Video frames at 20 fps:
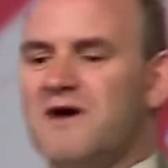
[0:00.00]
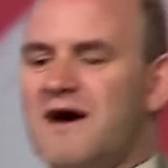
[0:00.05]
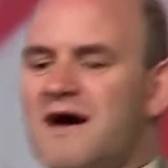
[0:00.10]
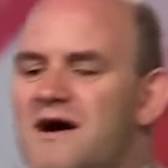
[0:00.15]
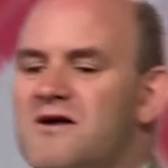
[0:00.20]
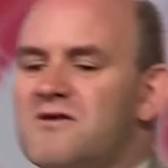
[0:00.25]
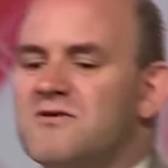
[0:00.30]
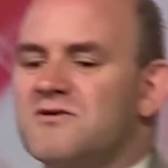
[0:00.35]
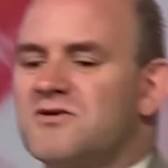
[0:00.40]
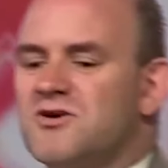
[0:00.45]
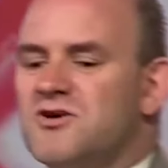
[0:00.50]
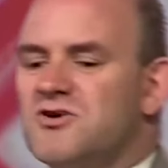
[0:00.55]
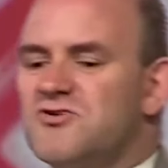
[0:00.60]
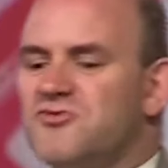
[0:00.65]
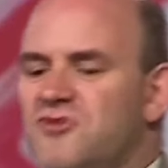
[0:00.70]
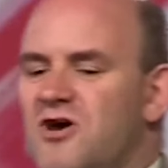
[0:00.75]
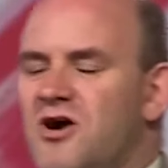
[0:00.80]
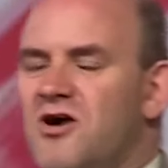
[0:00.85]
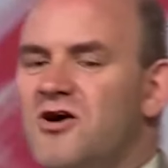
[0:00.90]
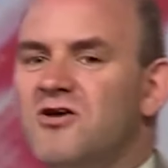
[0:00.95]
Ground
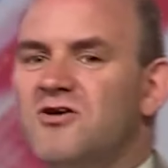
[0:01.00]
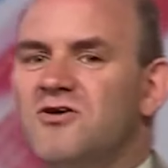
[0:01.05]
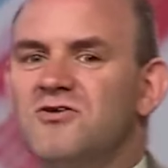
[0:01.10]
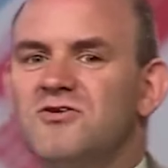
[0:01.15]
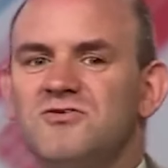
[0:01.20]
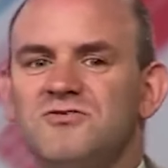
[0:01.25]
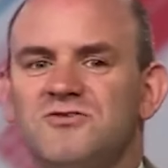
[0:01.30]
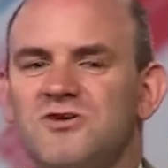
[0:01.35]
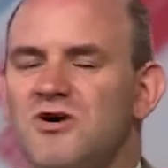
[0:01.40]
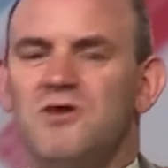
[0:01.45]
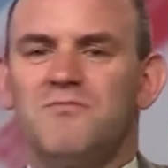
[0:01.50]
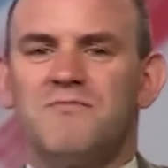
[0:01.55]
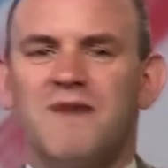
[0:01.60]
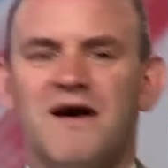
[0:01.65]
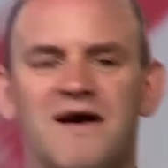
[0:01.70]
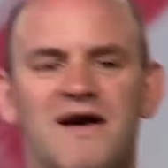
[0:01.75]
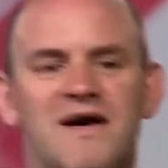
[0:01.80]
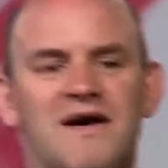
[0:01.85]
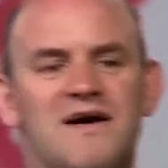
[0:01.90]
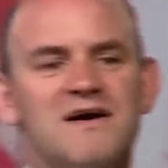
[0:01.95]
control to
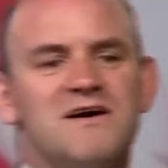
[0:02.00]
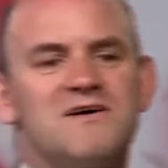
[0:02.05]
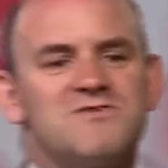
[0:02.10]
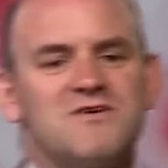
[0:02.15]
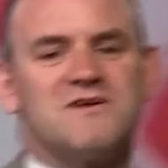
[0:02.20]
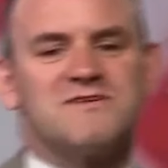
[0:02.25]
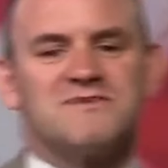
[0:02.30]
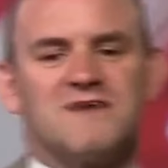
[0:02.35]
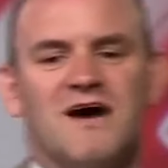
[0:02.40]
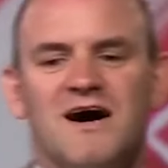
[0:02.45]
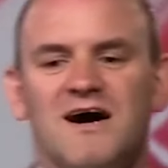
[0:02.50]
Major